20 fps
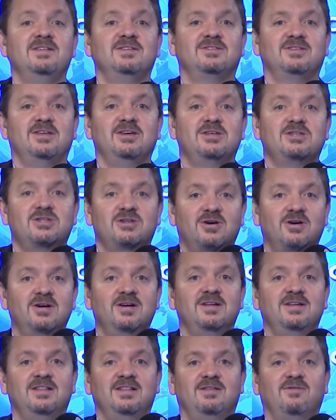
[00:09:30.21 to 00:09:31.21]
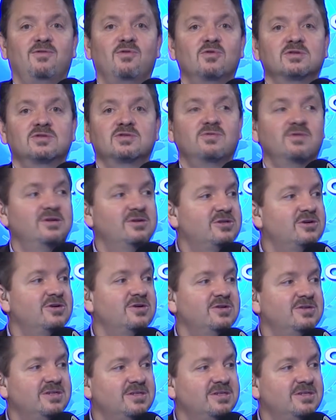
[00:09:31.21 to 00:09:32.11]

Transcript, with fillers: So they started the Four Square Church.